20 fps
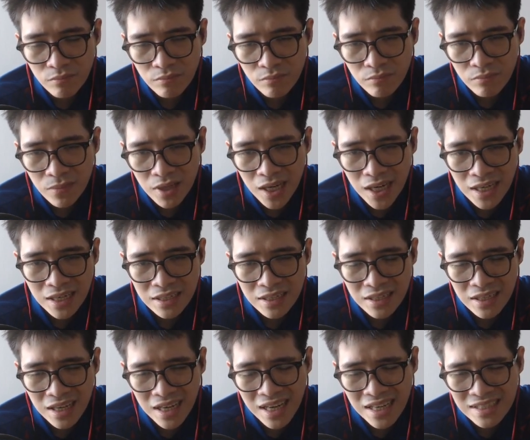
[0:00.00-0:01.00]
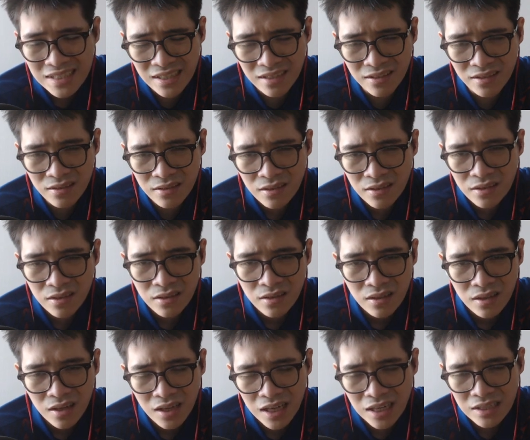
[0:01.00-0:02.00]
he doesn't
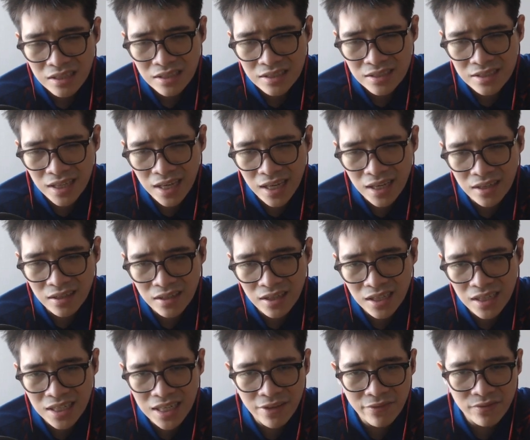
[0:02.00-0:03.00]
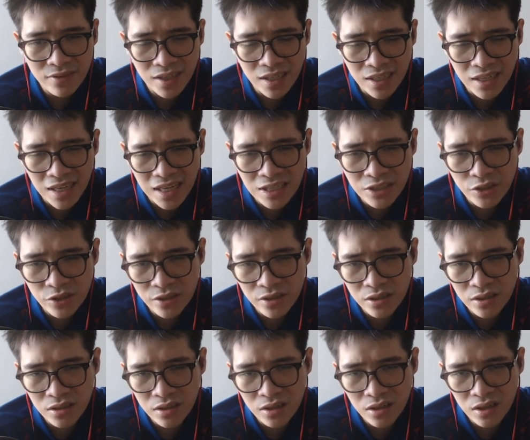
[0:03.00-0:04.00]
understand enough the
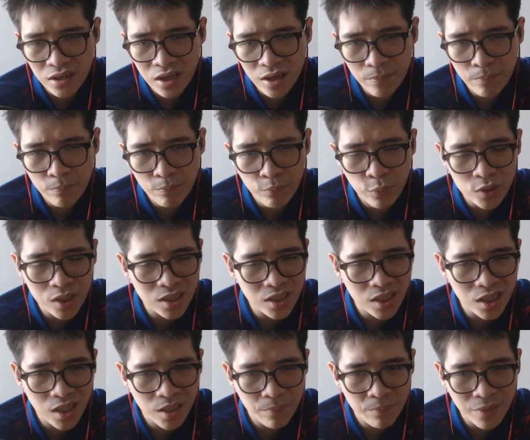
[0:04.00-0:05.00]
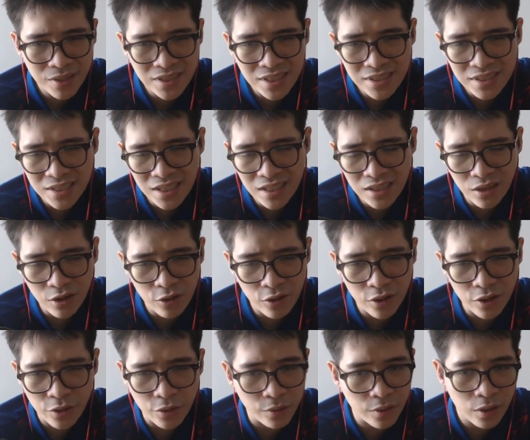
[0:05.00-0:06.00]
danger of putting the pieces in the corner,
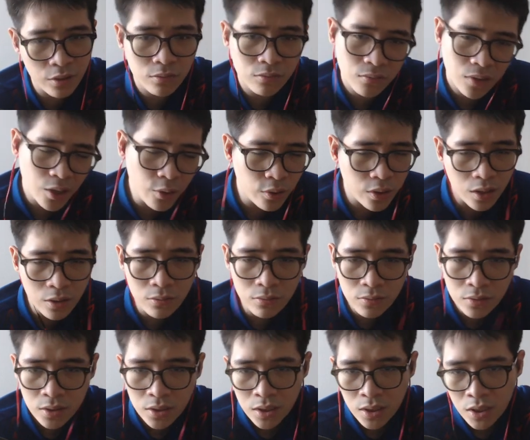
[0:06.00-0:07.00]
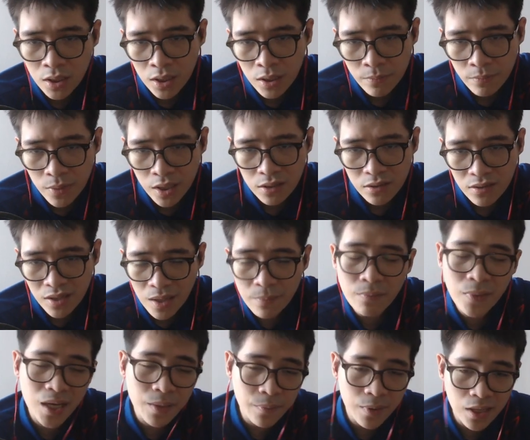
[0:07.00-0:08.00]
you know? I don't know, but that
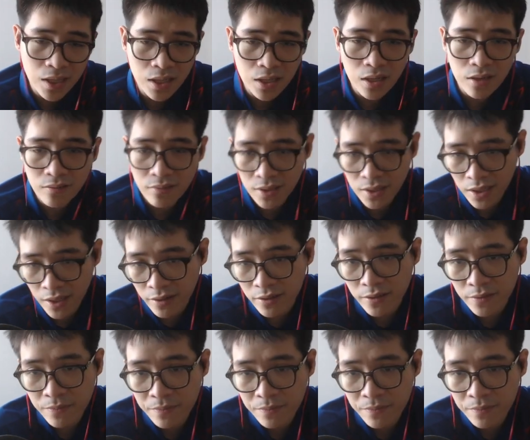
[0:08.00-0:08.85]
may be a thing here.